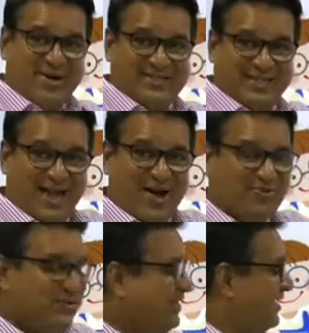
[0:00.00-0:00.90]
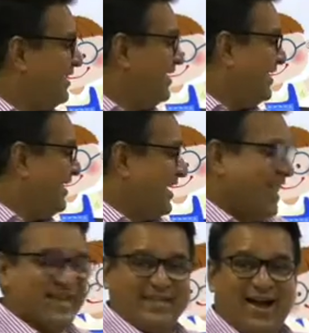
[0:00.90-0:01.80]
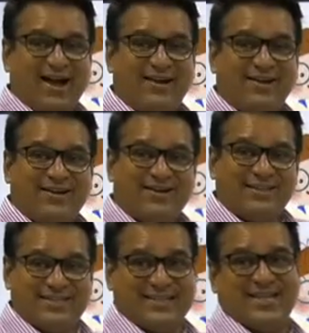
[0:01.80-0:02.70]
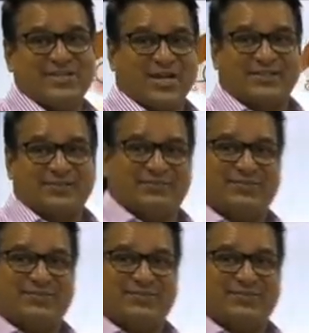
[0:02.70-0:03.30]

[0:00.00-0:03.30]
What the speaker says: is the noun, and young is the adjective.